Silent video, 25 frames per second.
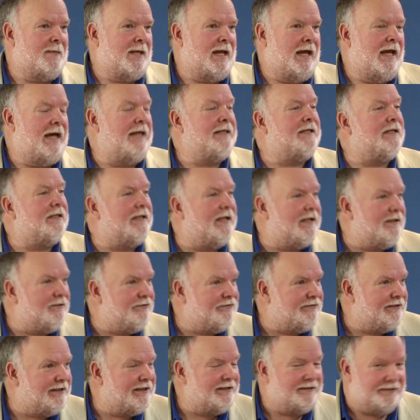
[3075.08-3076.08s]
And the letter
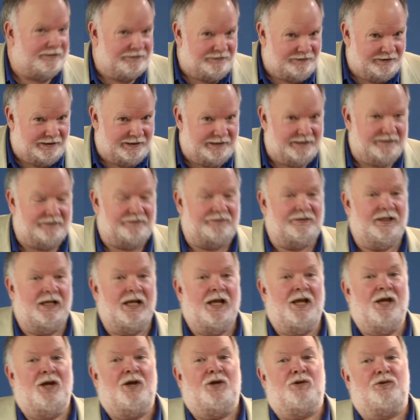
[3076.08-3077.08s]
said, listen to this,
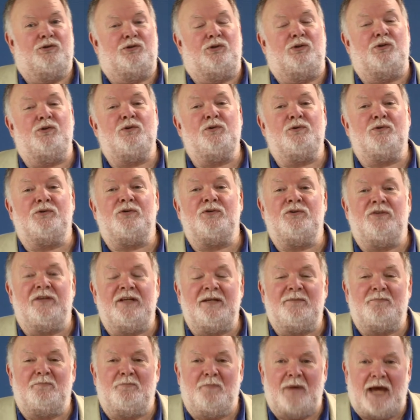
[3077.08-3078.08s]
due to
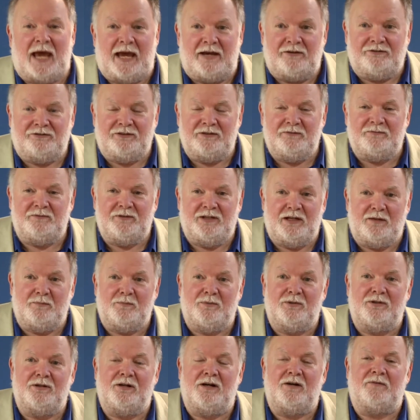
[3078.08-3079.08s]
the massive
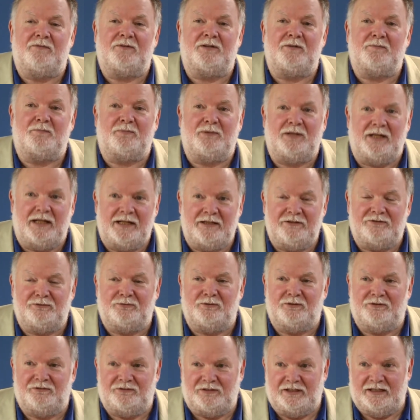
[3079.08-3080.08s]
number of complaints
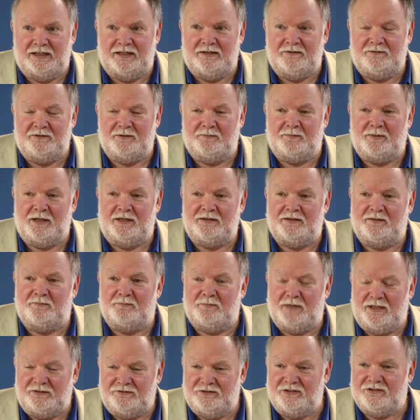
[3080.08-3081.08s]
received about the
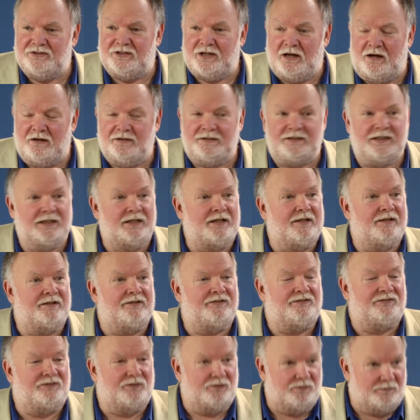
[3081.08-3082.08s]
message content of
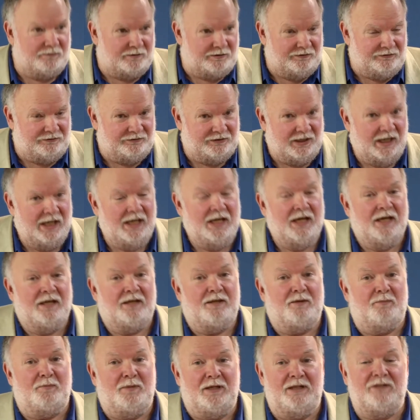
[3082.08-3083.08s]
this service,
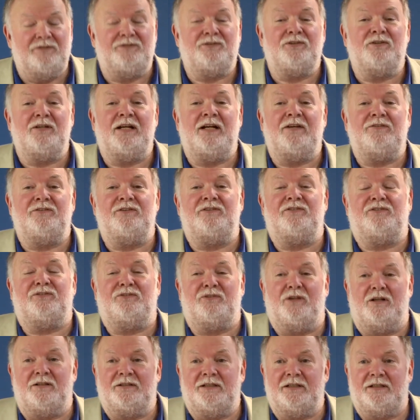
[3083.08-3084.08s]
the minister has
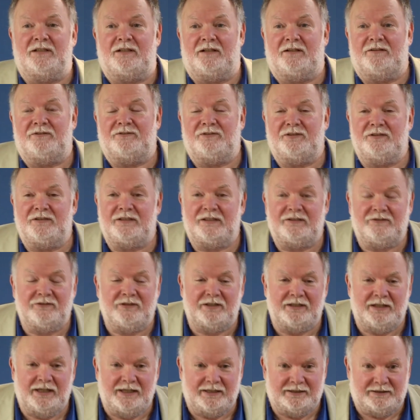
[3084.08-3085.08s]
instructed us to
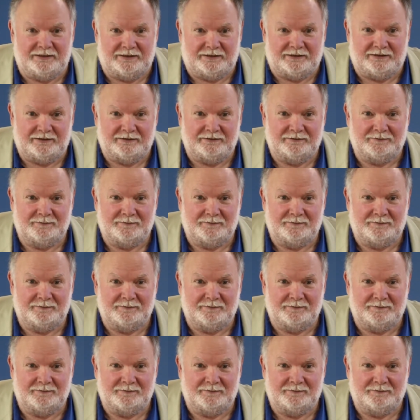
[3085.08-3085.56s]
disconnect it.